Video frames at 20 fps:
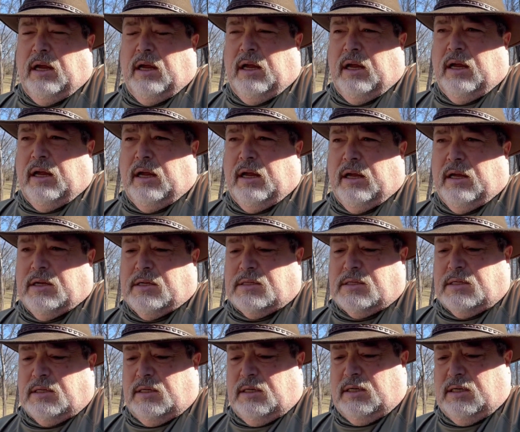
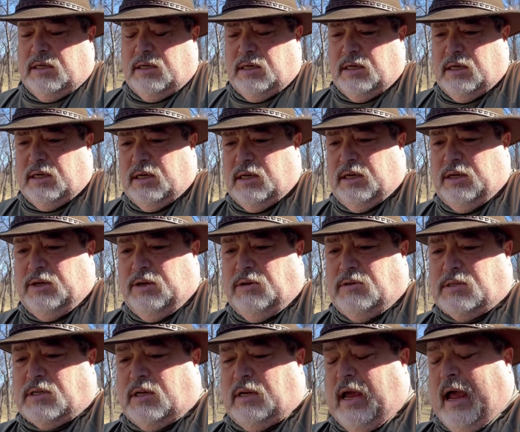is
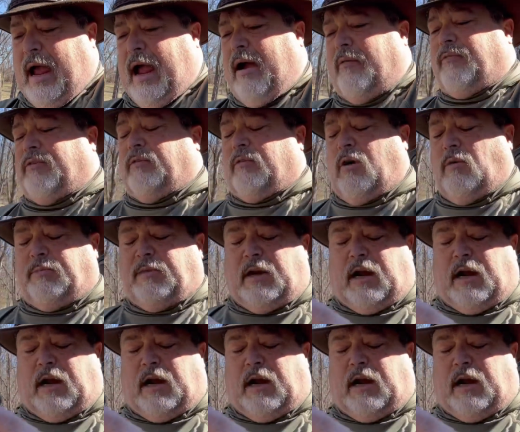using half the rope that